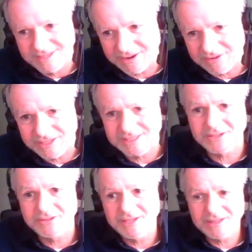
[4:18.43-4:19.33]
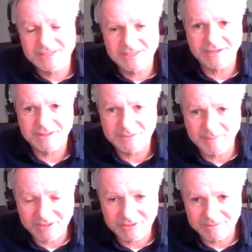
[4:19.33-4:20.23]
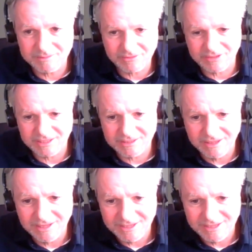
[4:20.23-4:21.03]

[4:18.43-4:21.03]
our risks on the other side of the spectrum. So really